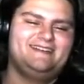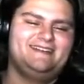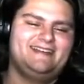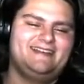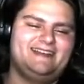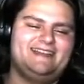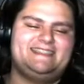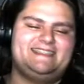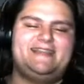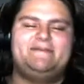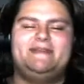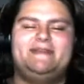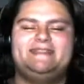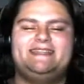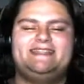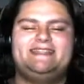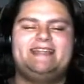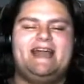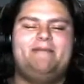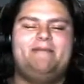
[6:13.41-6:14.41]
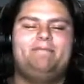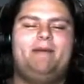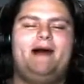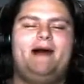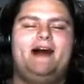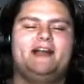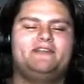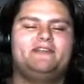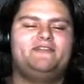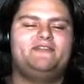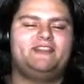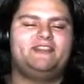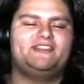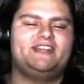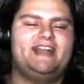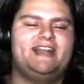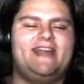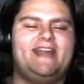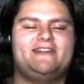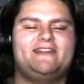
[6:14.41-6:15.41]
Because I meant to type pogfish
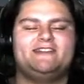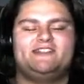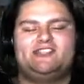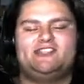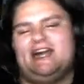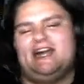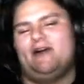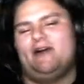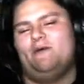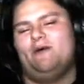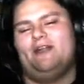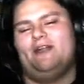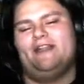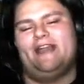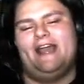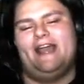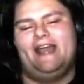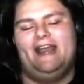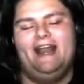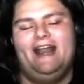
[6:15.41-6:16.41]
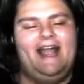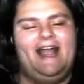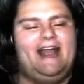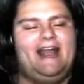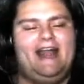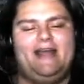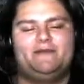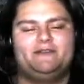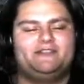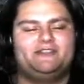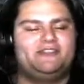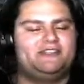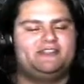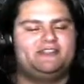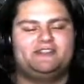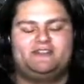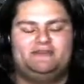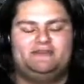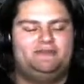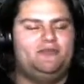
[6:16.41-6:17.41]
in Aaron's chat one night, and I was
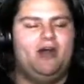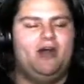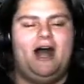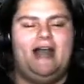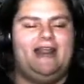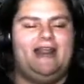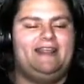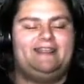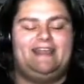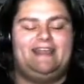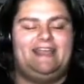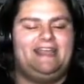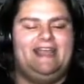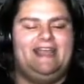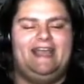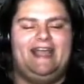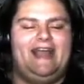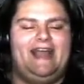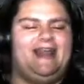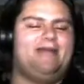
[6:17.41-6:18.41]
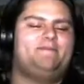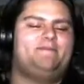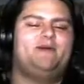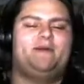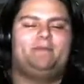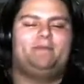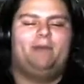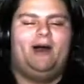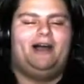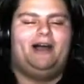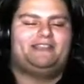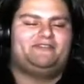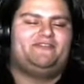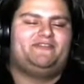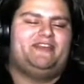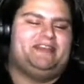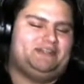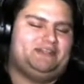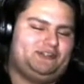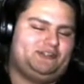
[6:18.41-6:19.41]
just not thinking, and I put
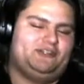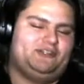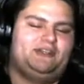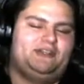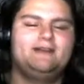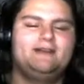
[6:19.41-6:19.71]
pause-fish.